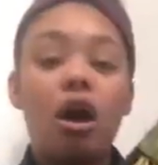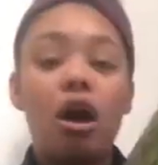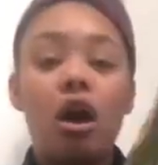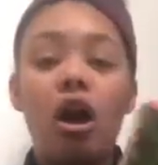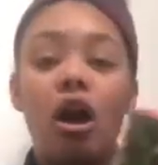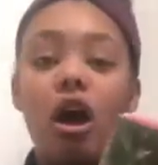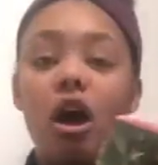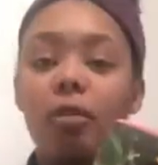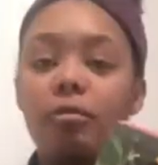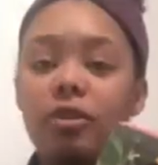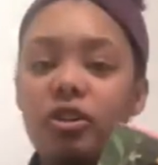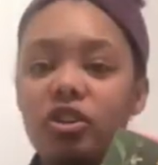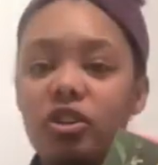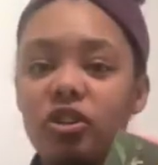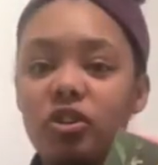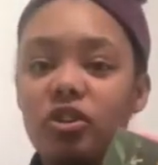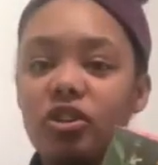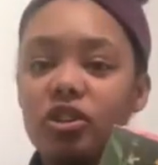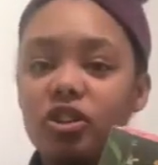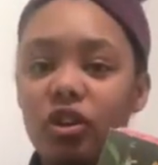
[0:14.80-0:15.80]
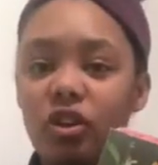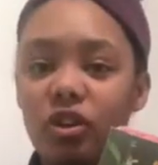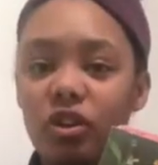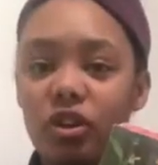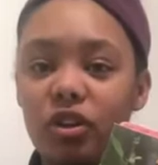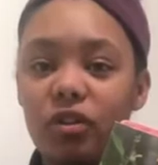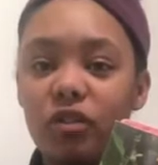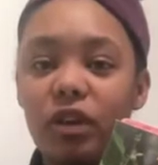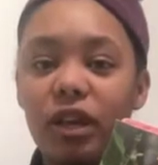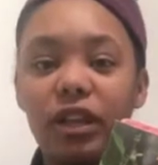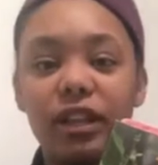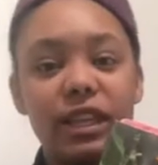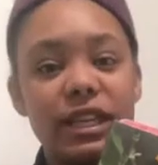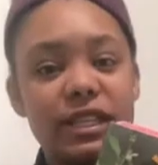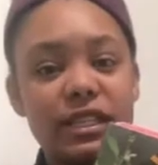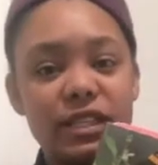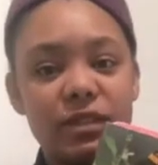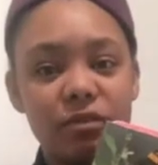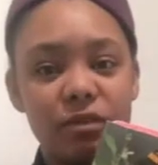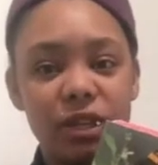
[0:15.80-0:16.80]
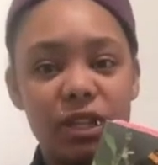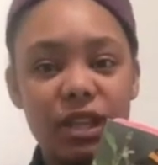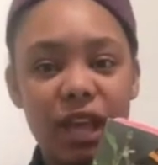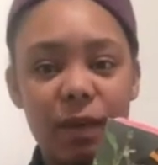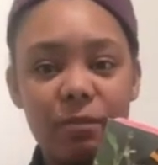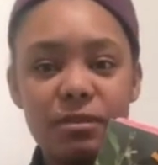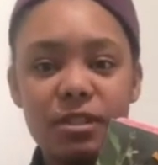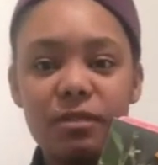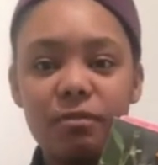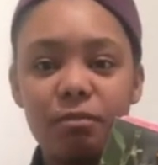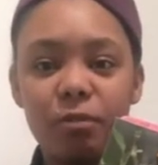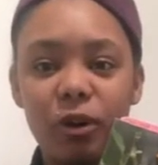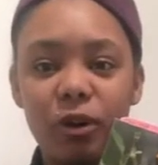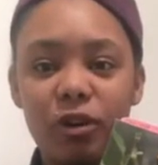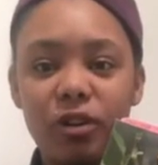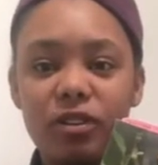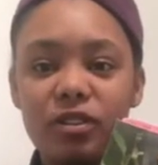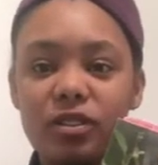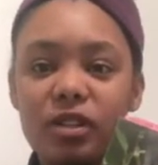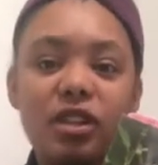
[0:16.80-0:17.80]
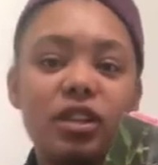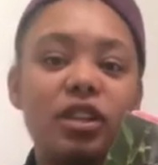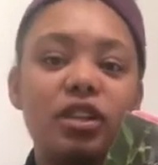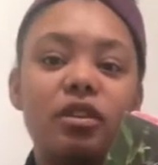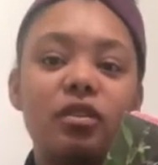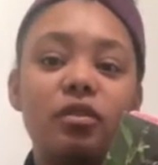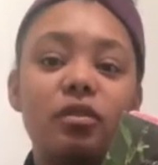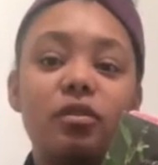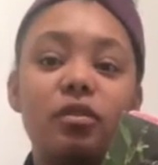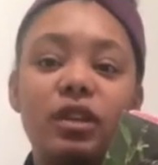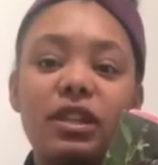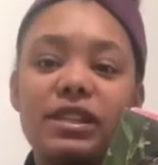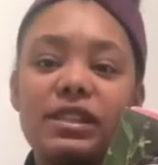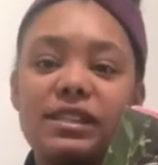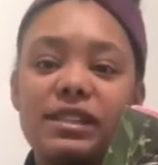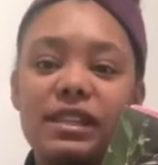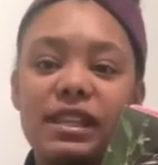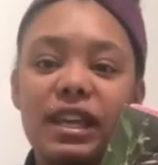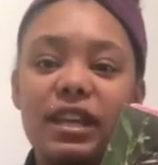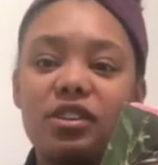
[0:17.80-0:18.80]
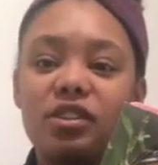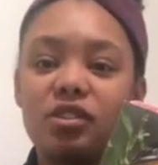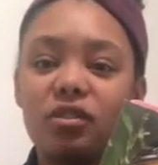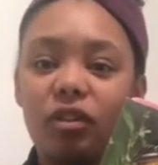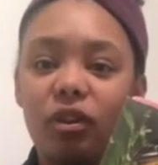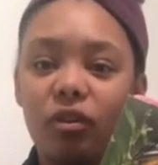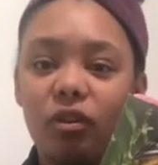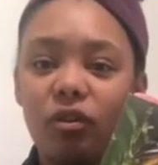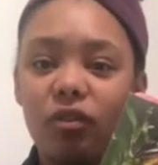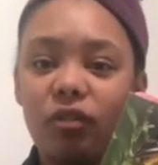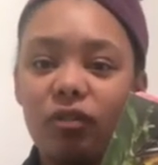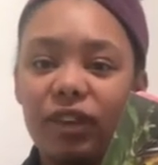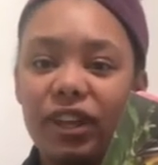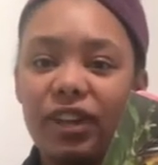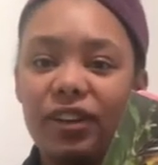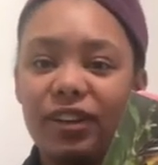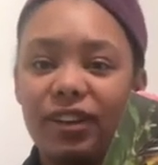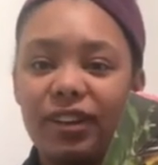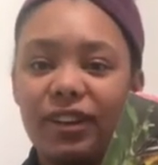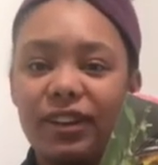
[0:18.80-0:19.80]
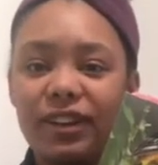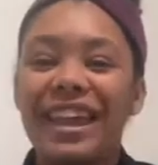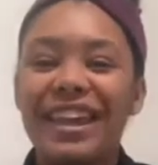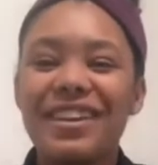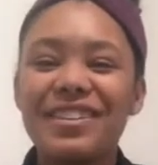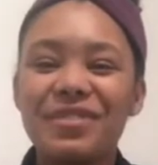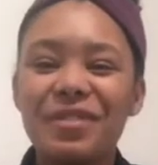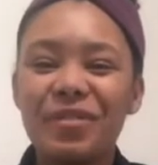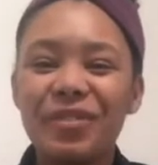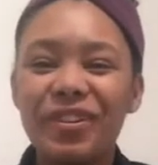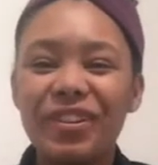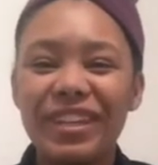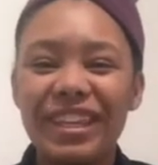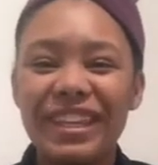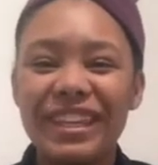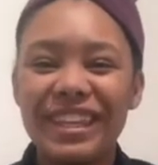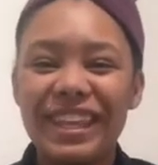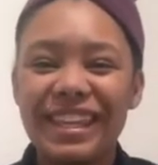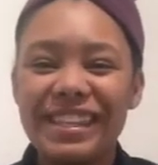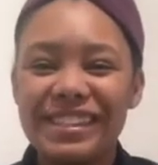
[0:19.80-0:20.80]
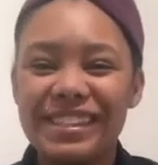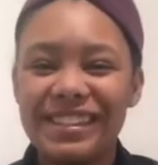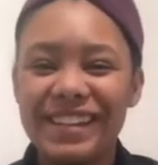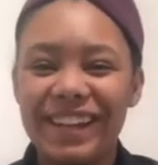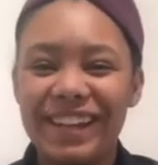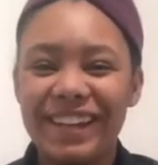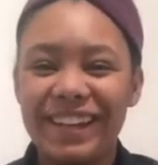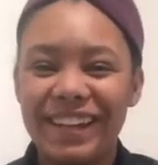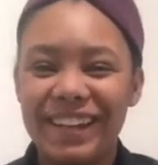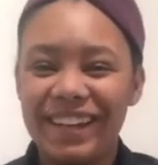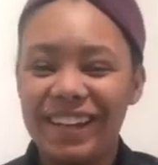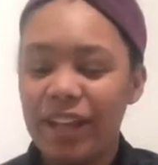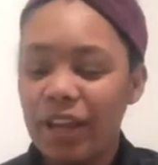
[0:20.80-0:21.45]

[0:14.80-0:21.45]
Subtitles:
I'll be sure to show you at least 3 types of birds that you can see at your local feeder. Here's what we'll need to get started.